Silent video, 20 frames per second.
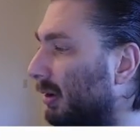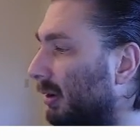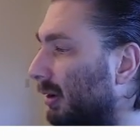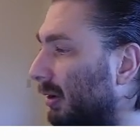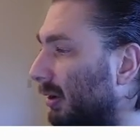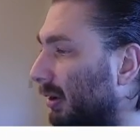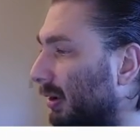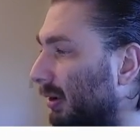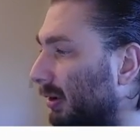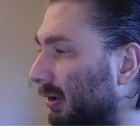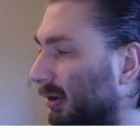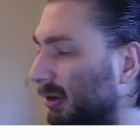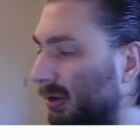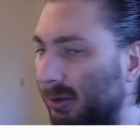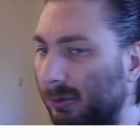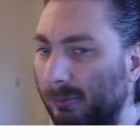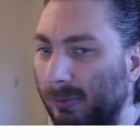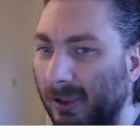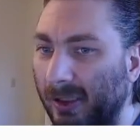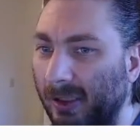
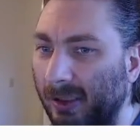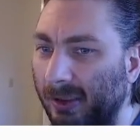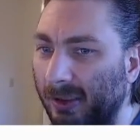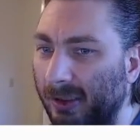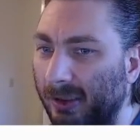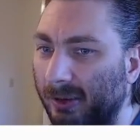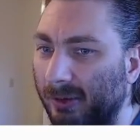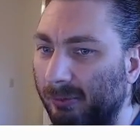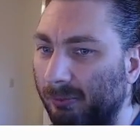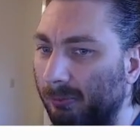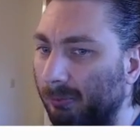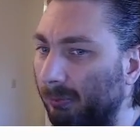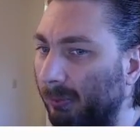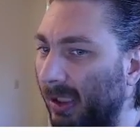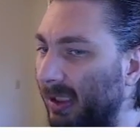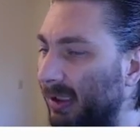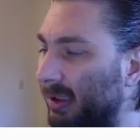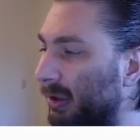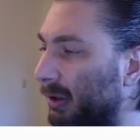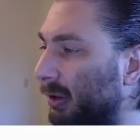And then this
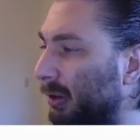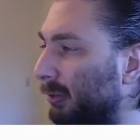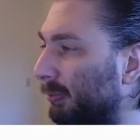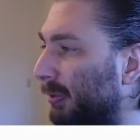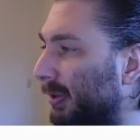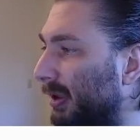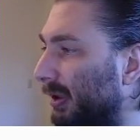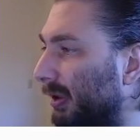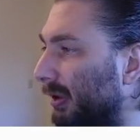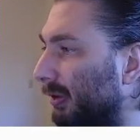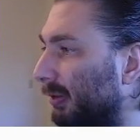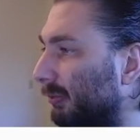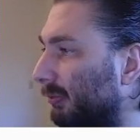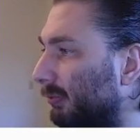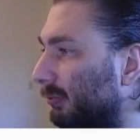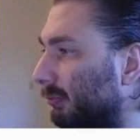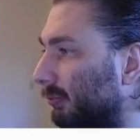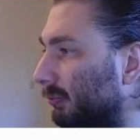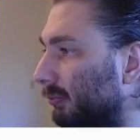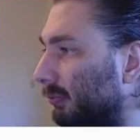main loop here,
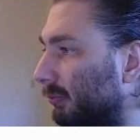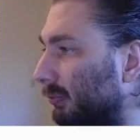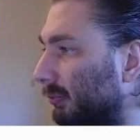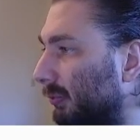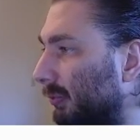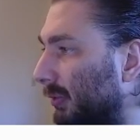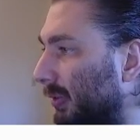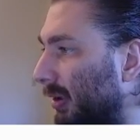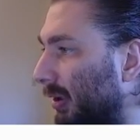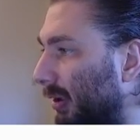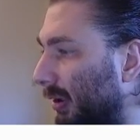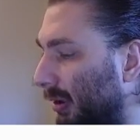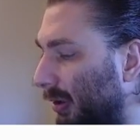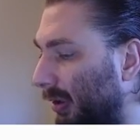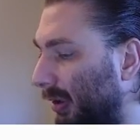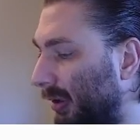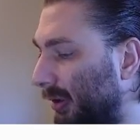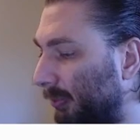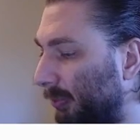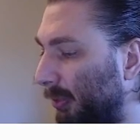
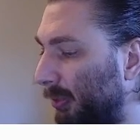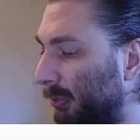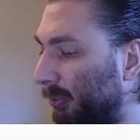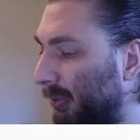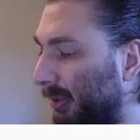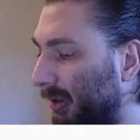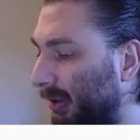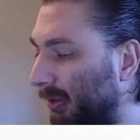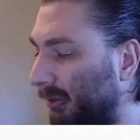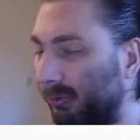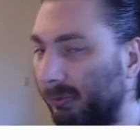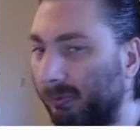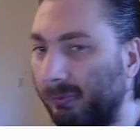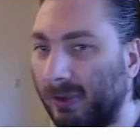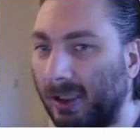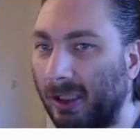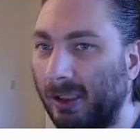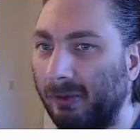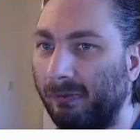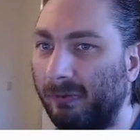I suppose we can
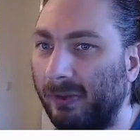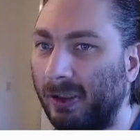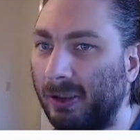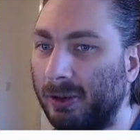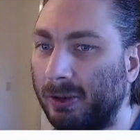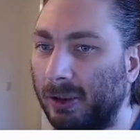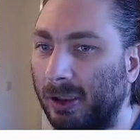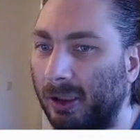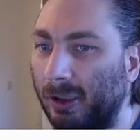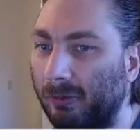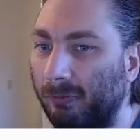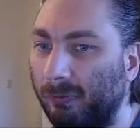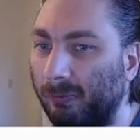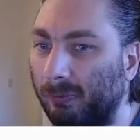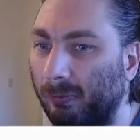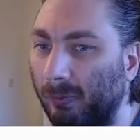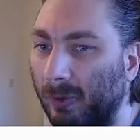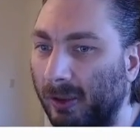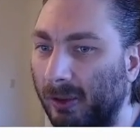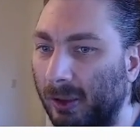kind of finish off
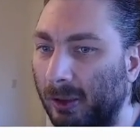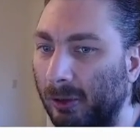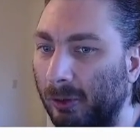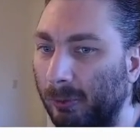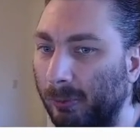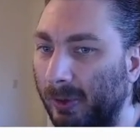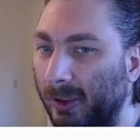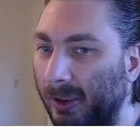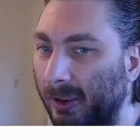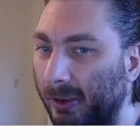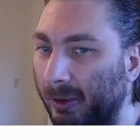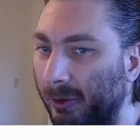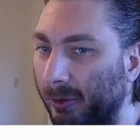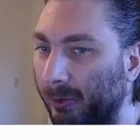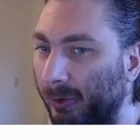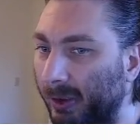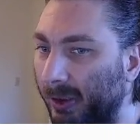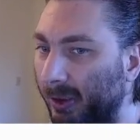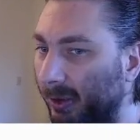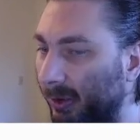what code we need to do
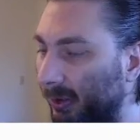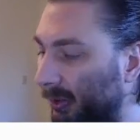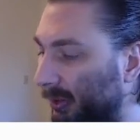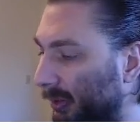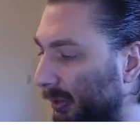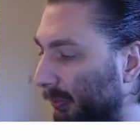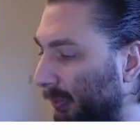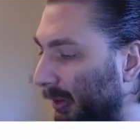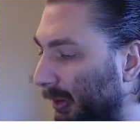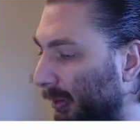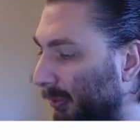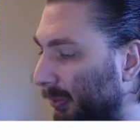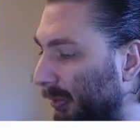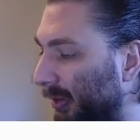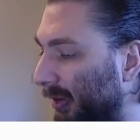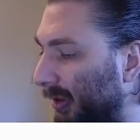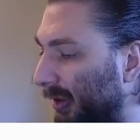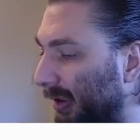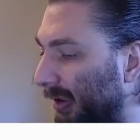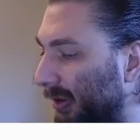here. So we are going to
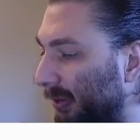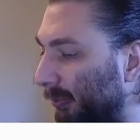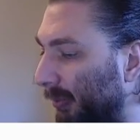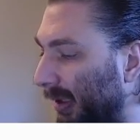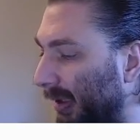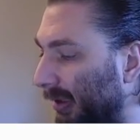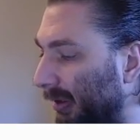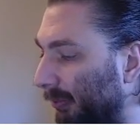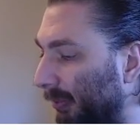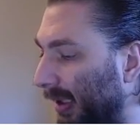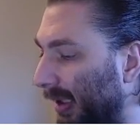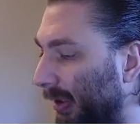need to make a main